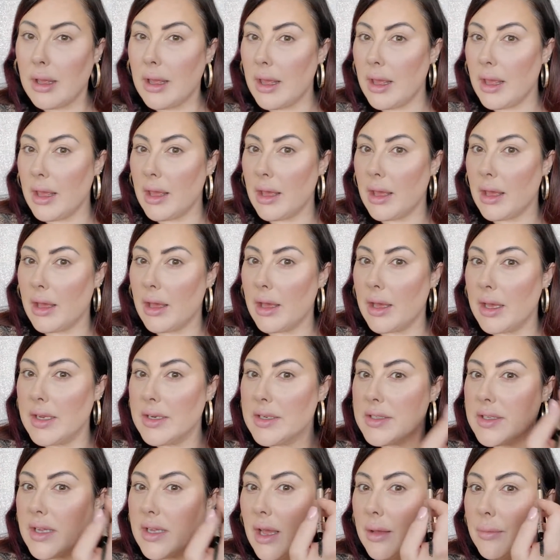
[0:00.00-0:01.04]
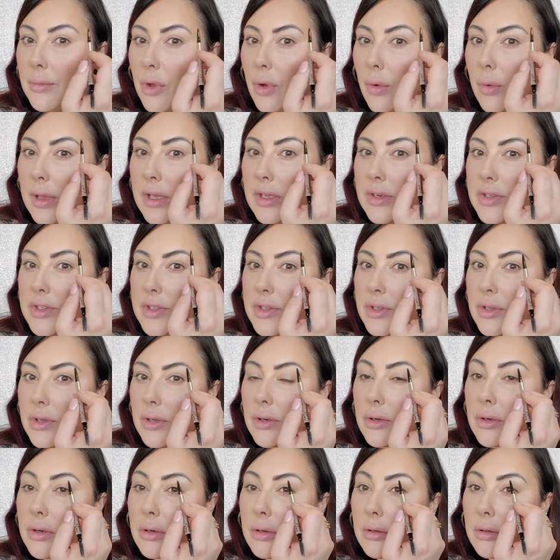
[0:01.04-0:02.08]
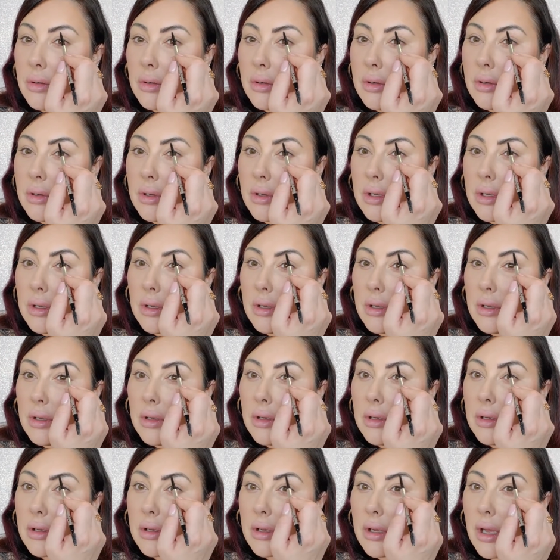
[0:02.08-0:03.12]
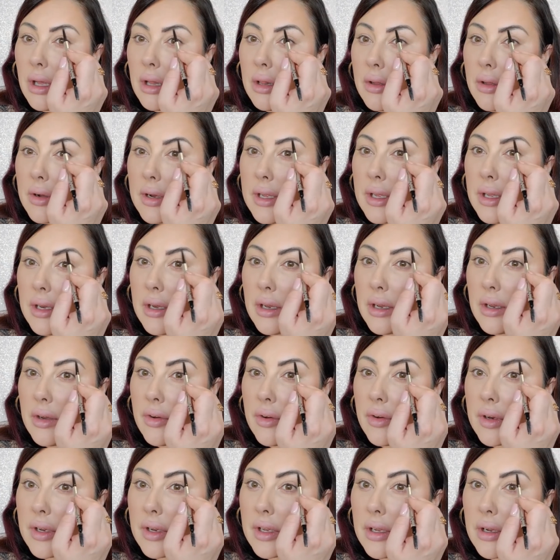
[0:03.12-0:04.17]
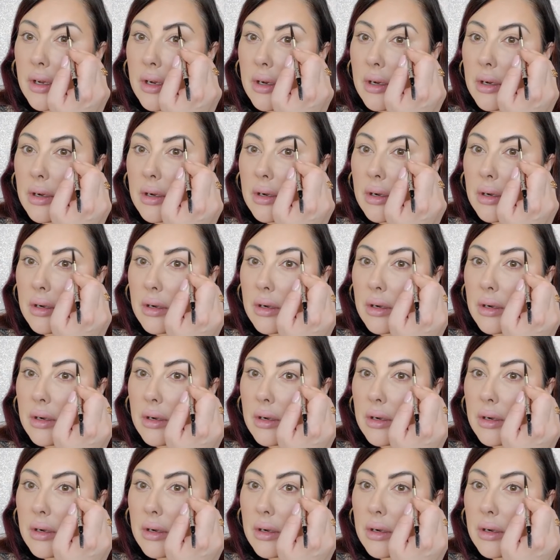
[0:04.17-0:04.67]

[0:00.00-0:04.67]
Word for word: And I'm going to color in under here.